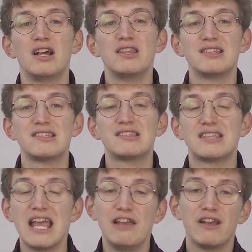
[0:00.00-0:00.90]
the
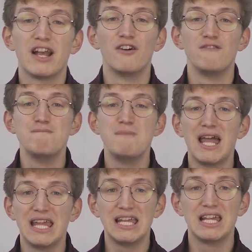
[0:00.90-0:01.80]
saving of
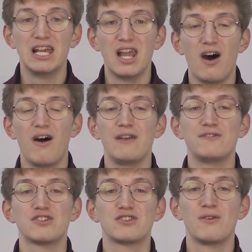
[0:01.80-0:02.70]
many
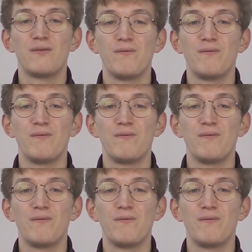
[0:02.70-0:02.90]
lives.